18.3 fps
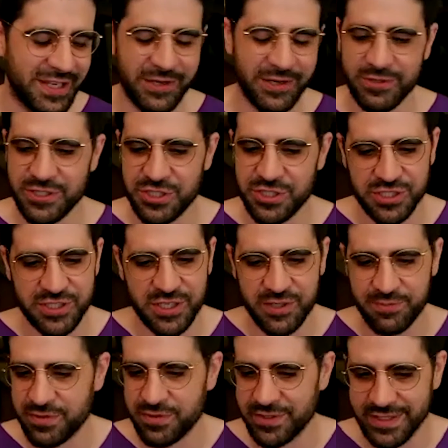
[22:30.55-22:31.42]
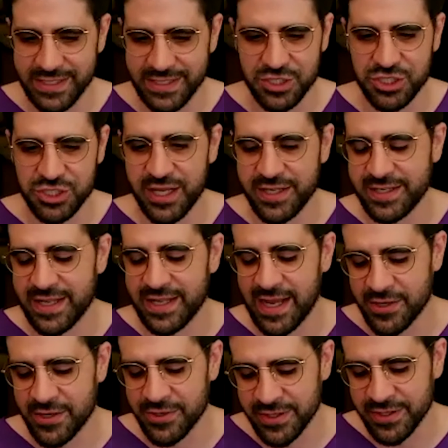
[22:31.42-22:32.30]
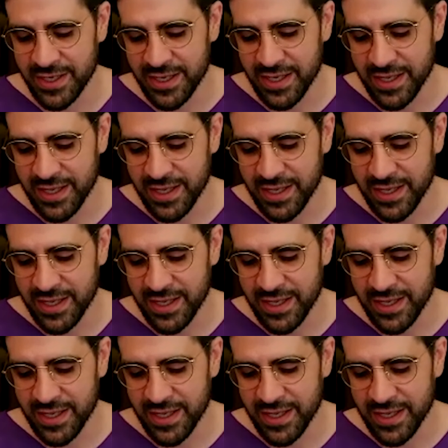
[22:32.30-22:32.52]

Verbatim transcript: It was just complete shutdown.